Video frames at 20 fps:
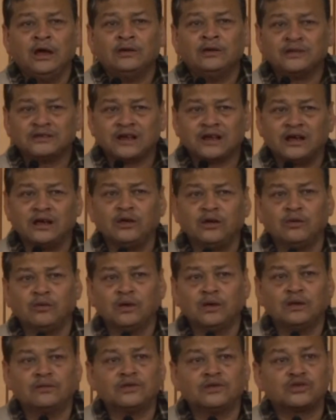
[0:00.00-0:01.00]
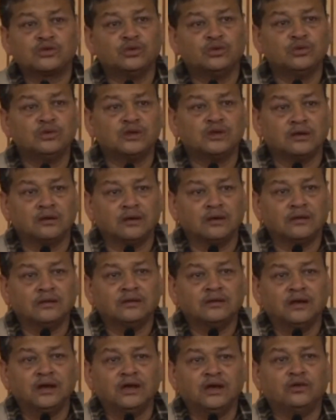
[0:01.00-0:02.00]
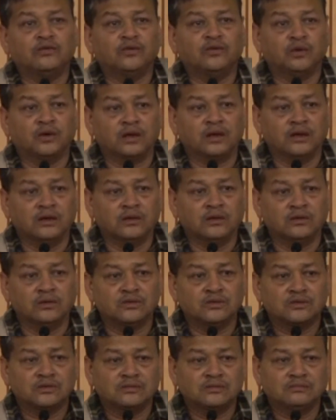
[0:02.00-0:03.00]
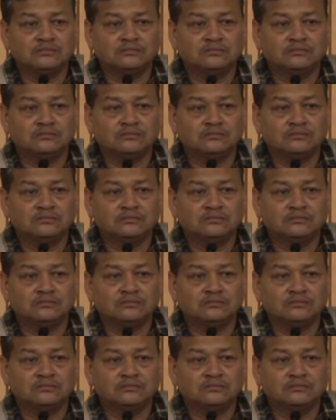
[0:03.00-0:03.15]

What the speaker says: We were starting to work with school children, 8 to 14-year-olds,